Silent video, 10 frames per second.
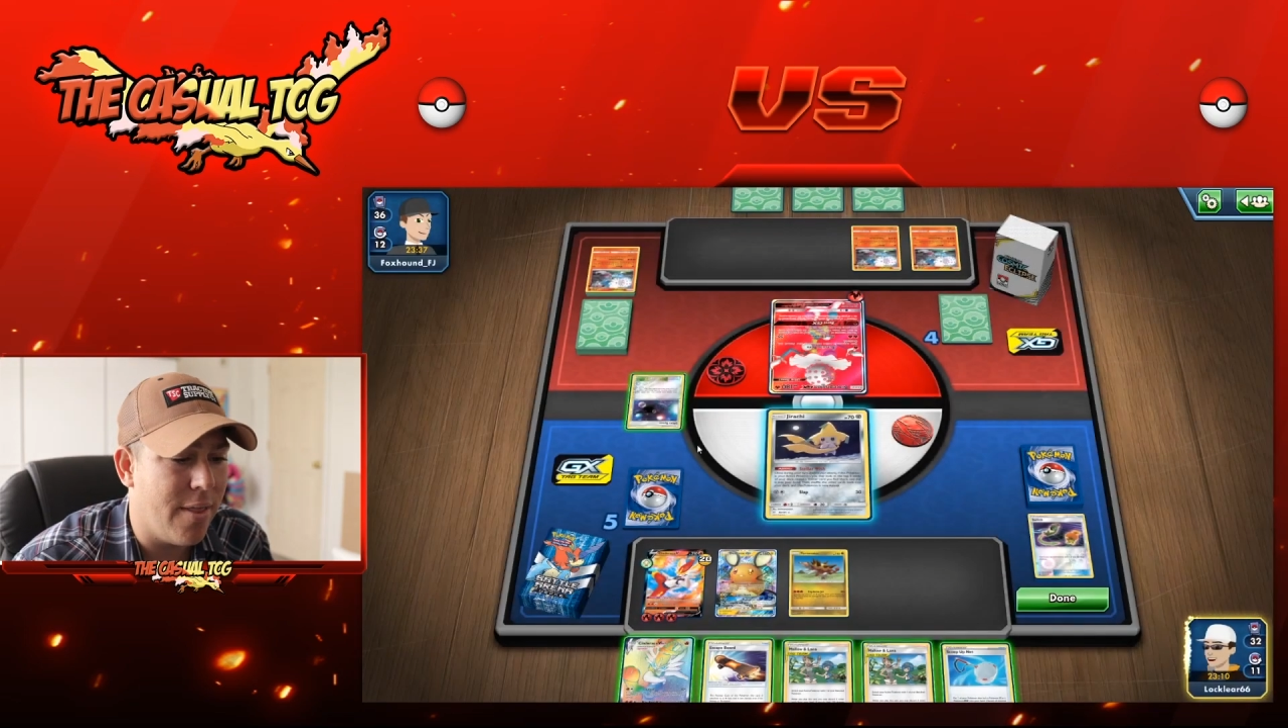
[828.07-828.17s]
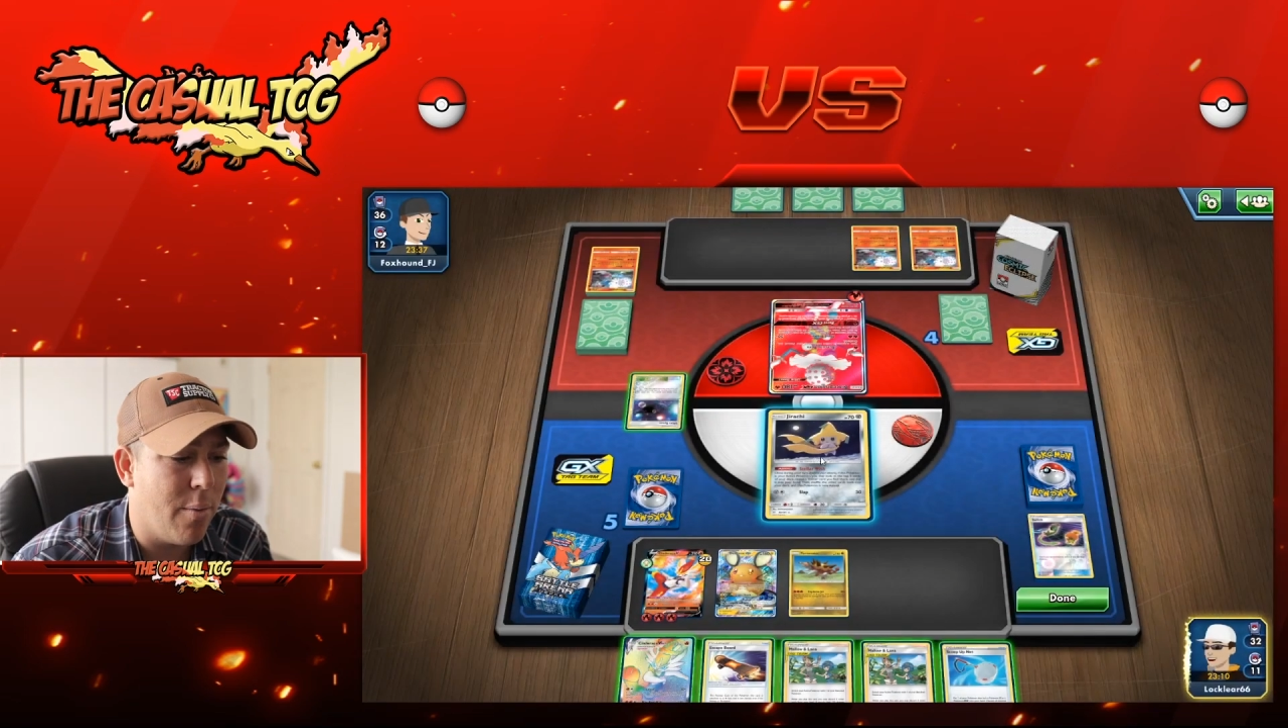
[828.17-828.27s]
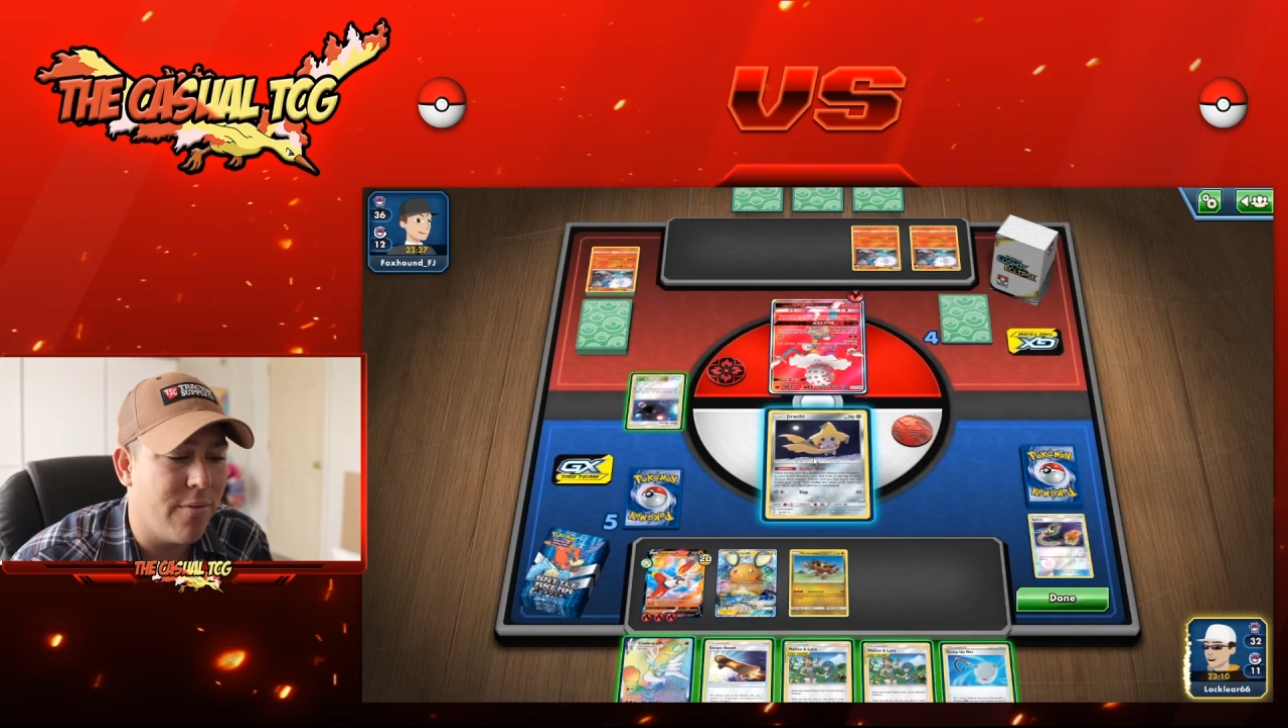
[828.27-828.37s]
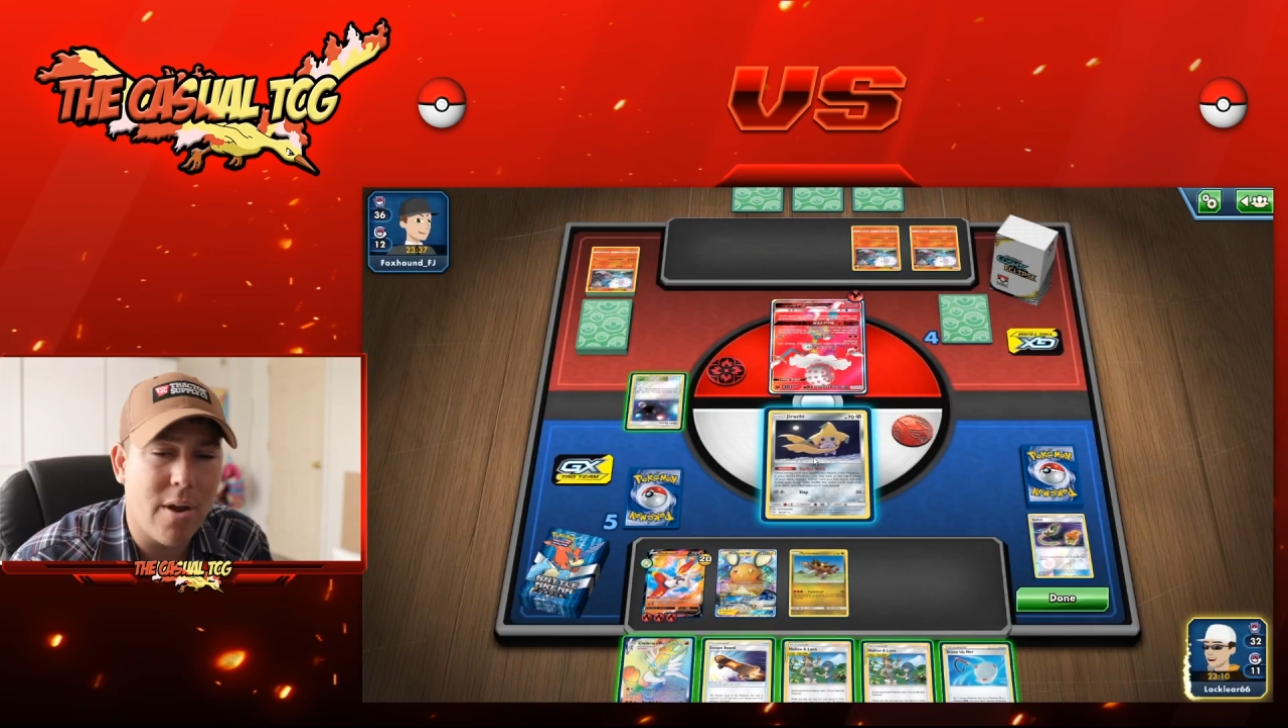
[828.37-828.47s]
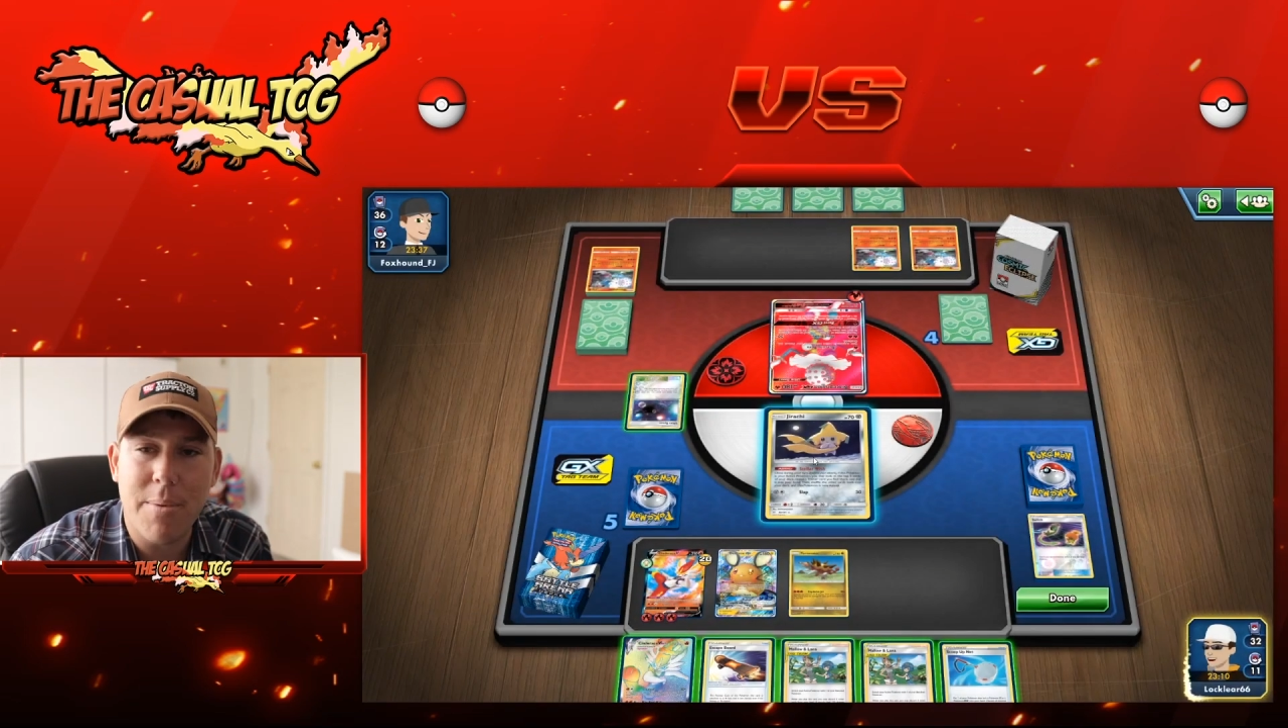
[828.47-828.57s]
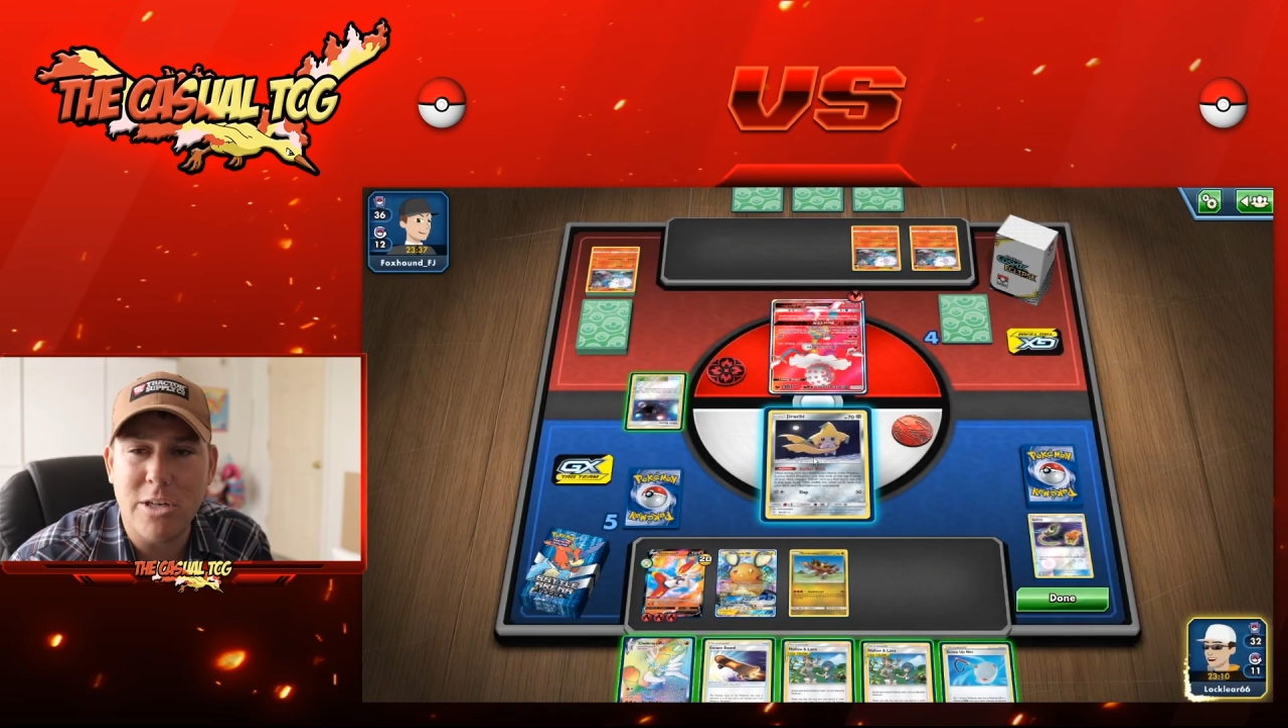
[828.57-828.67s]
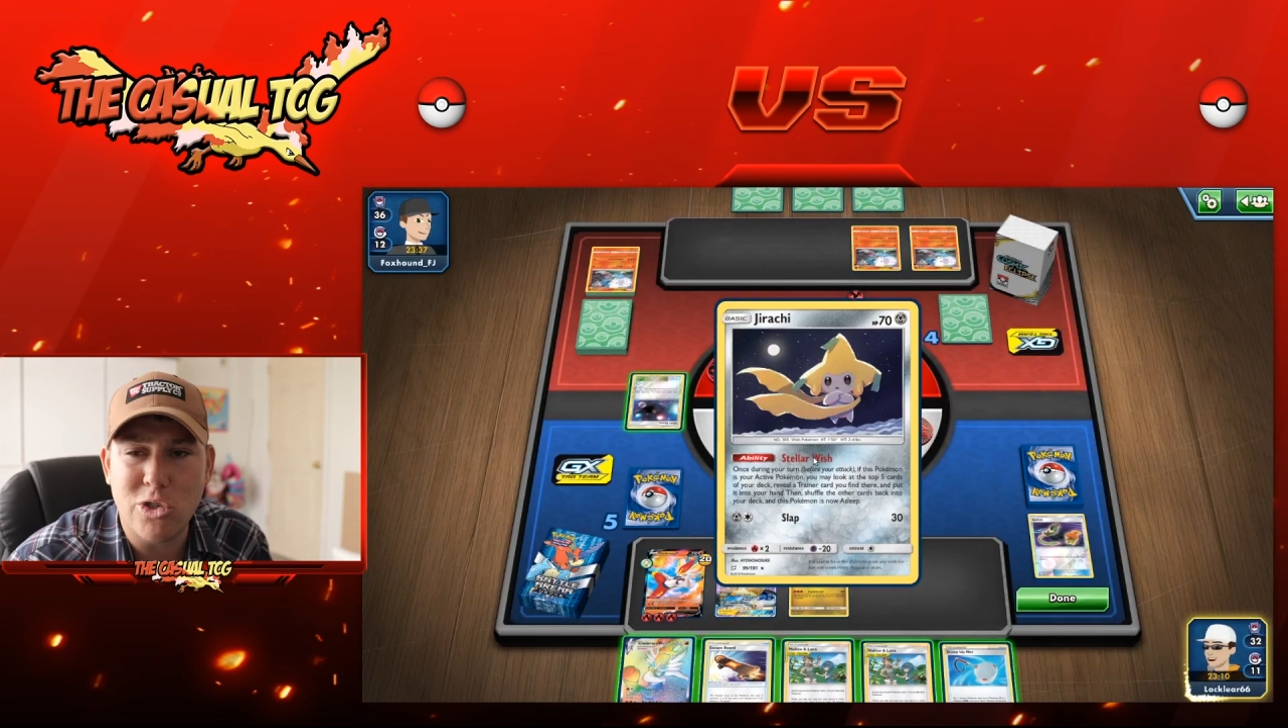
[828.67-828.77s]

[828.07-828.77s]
That would have come in